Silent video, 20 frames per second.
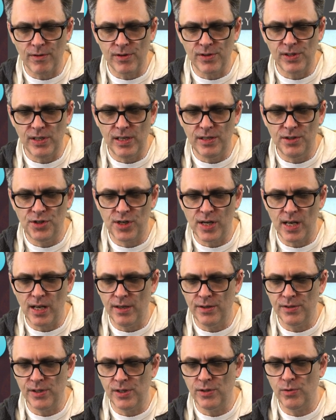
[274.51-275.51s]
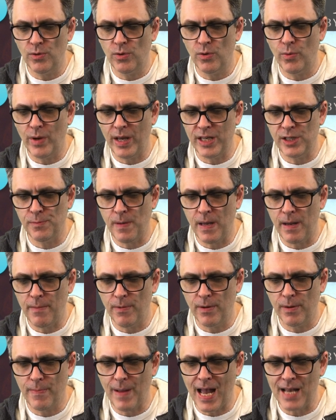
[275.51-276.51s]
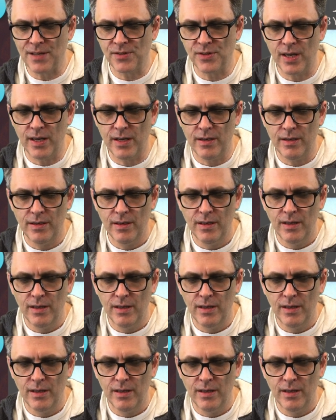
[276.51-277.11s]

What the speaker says: seed shells into a waste paper basket.